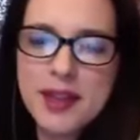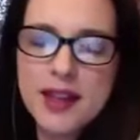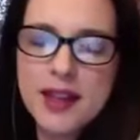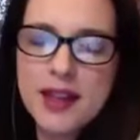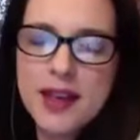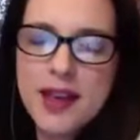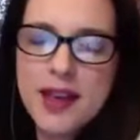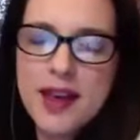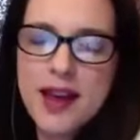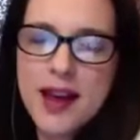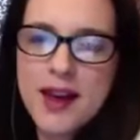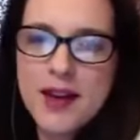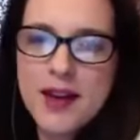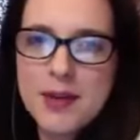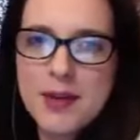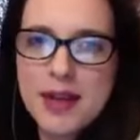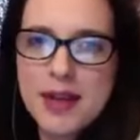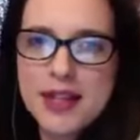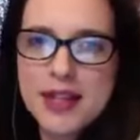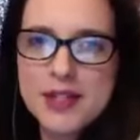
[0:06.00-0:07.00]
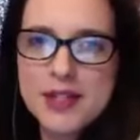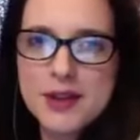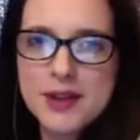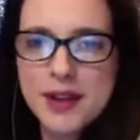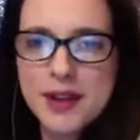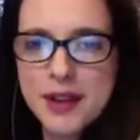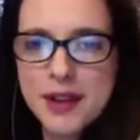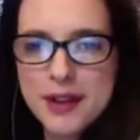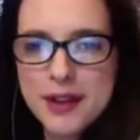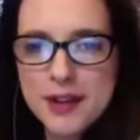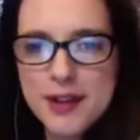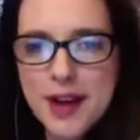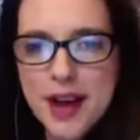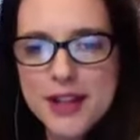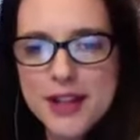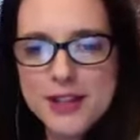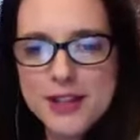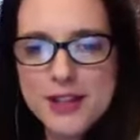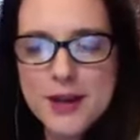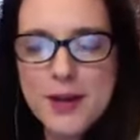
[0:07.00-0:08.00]
I want to make sure that you guys
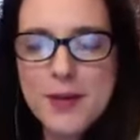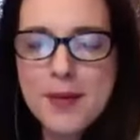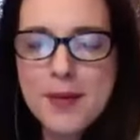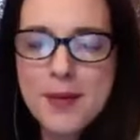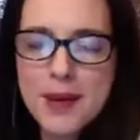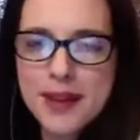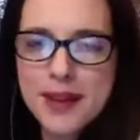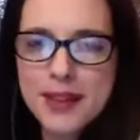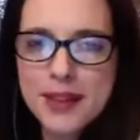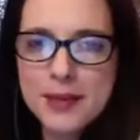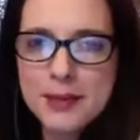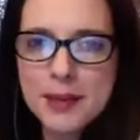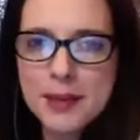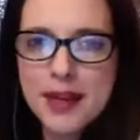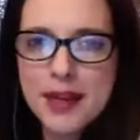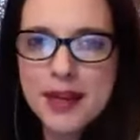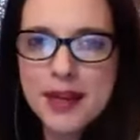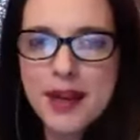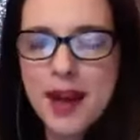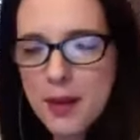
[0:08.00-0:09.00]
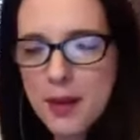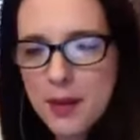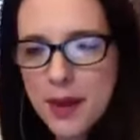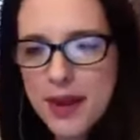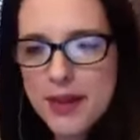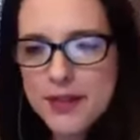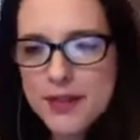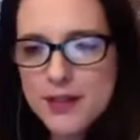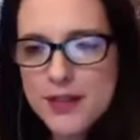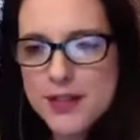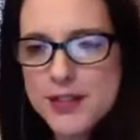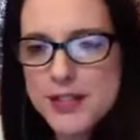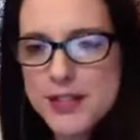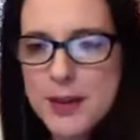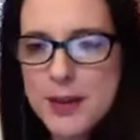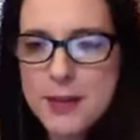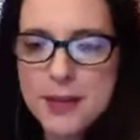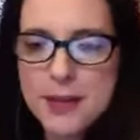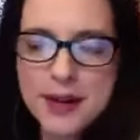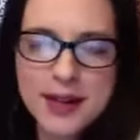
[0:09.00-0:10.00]
are with me. I'm waiting for
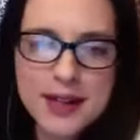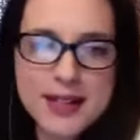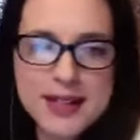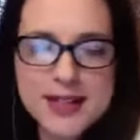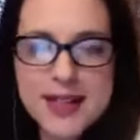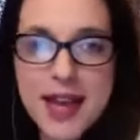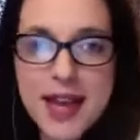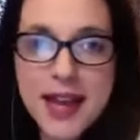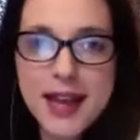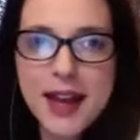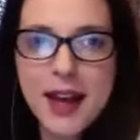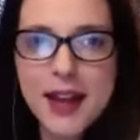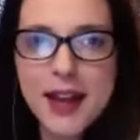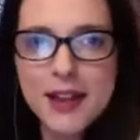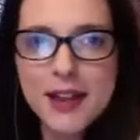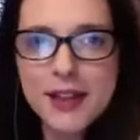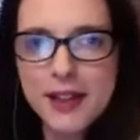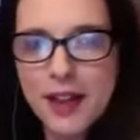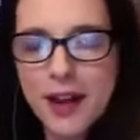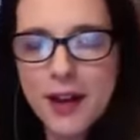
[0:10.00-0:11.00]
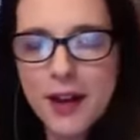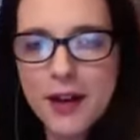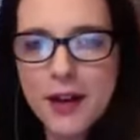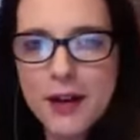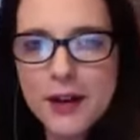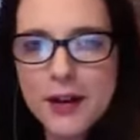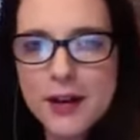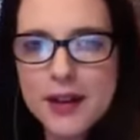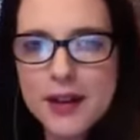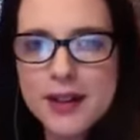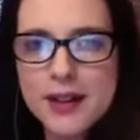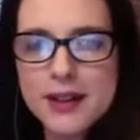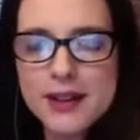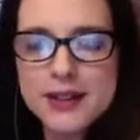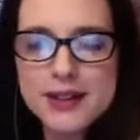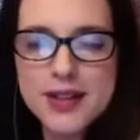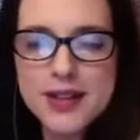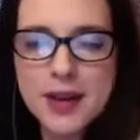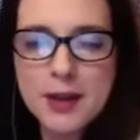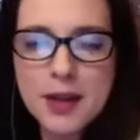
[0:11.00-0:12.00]
somebody to say hello.
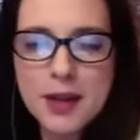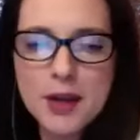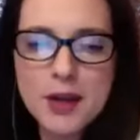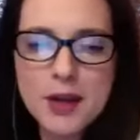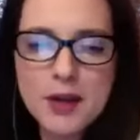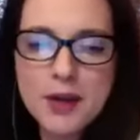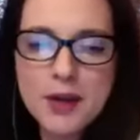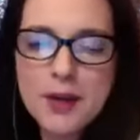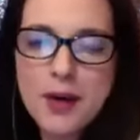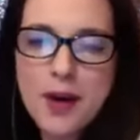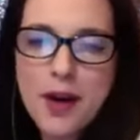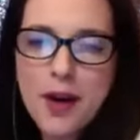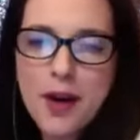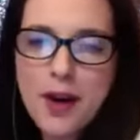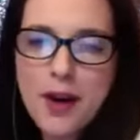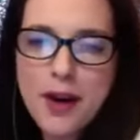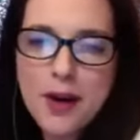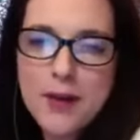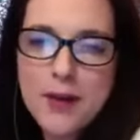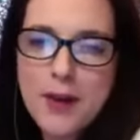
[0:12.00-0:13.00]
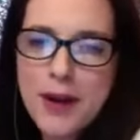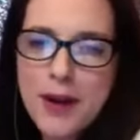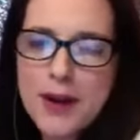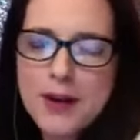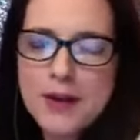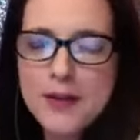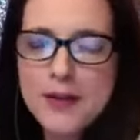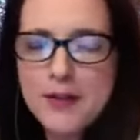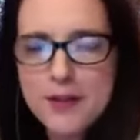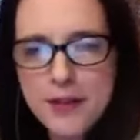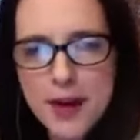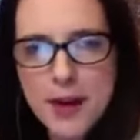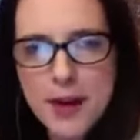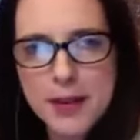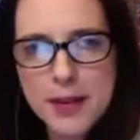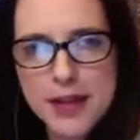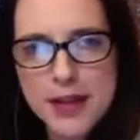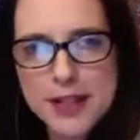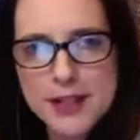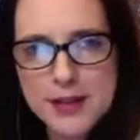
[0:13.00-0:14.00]
Tell me who you are, where you're from.
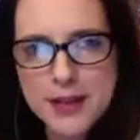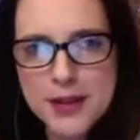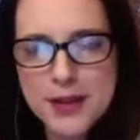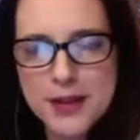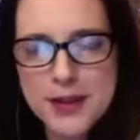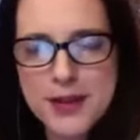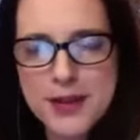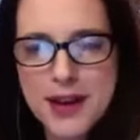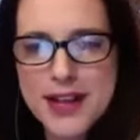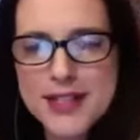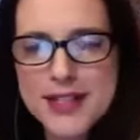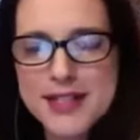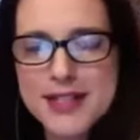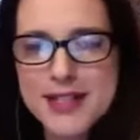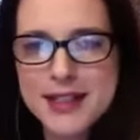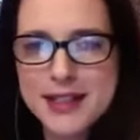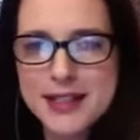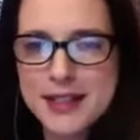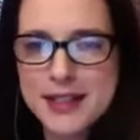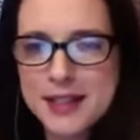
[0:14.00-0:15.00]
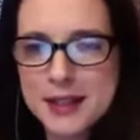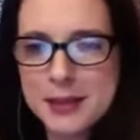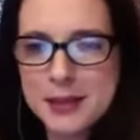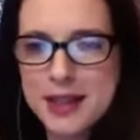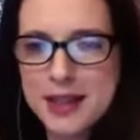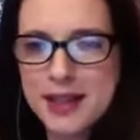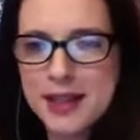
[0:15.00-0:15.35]
Make sure that you guys can hear me.